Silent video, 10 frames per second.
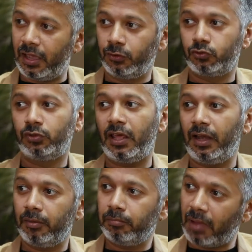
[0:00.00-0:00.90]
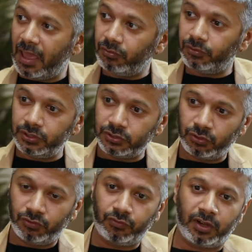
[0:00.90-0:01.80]
I used to tell him my
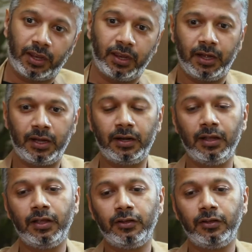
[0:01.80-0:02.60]
version of cricket.